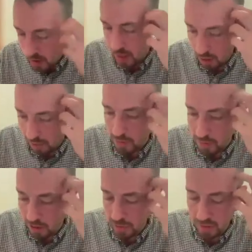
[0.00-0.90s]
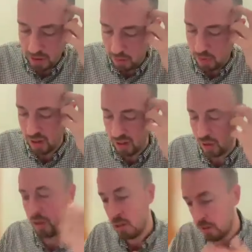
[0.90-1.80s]
kill off the males when they're born,
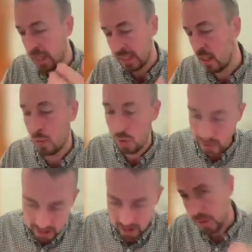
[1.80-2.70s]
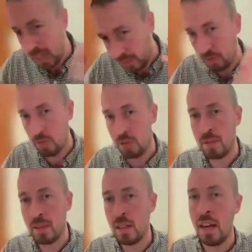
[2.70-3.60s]
or no, that's not working. So we have to throw them
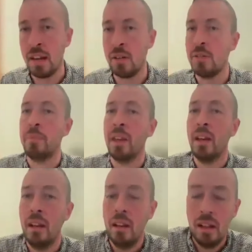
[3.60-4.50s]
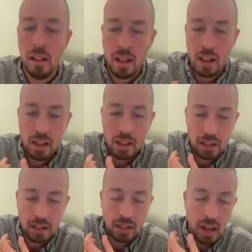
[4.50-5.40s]
in the Nile.
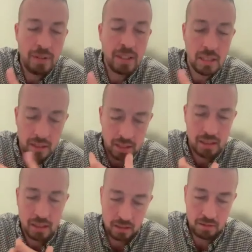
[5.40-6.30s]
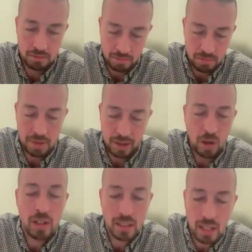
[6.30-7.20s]
Obviously, this is about
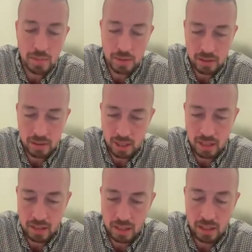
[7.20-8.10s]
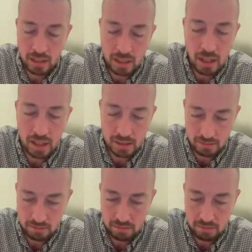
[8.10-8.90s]
archetypes and, and, and not,